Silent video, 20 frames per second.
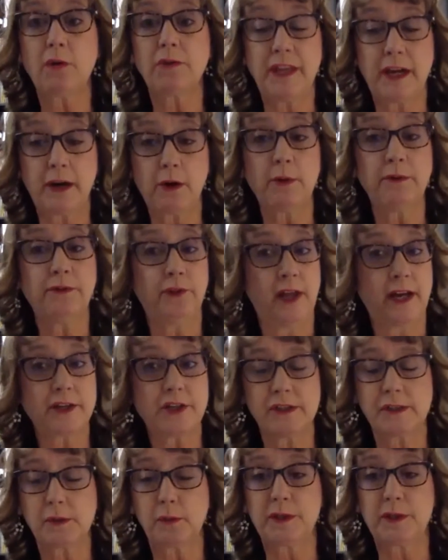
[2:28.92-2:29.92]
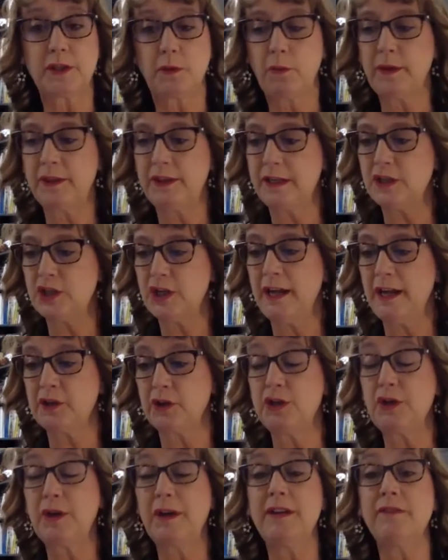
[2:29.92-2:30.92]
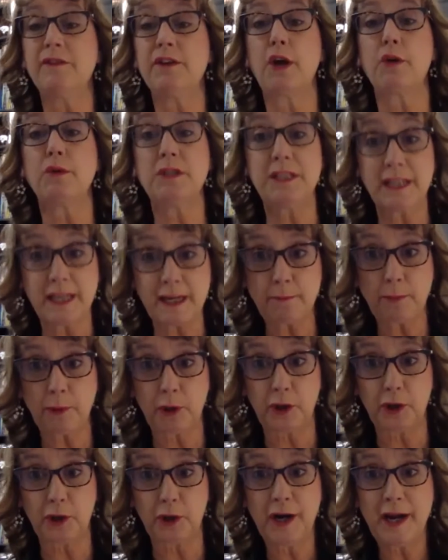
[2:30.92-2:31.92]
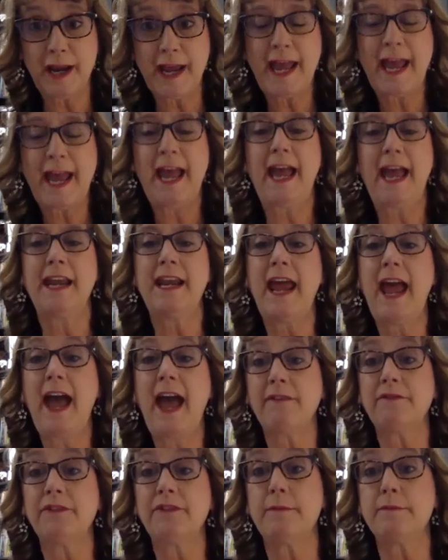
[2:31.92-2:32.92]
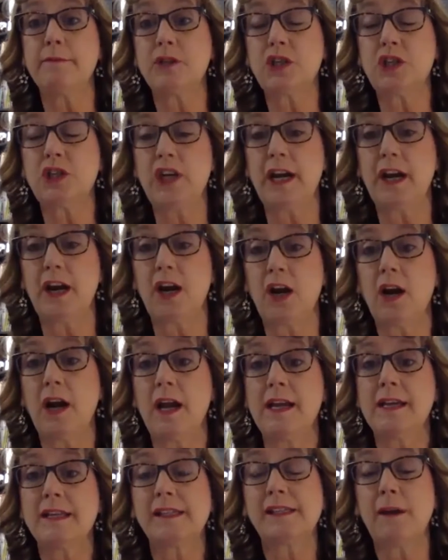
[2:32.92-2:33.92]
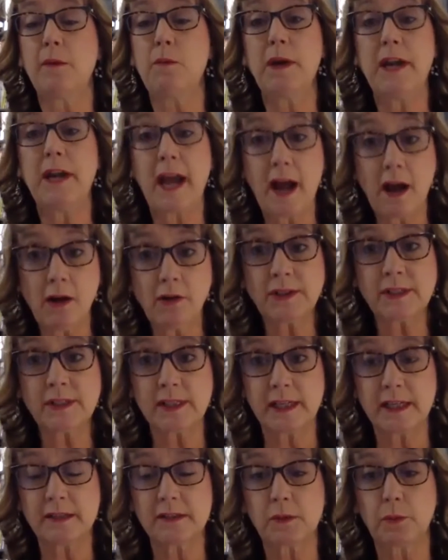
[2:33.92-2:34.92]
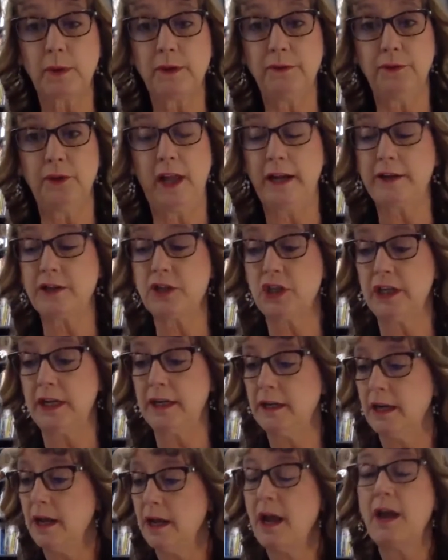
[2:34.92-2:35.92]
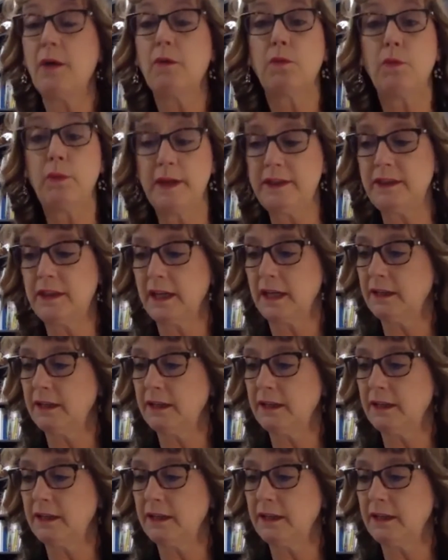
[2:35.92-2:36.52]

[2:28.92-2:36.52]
their reflections with each other. You can even go deeper and have them share someone else's reflection with the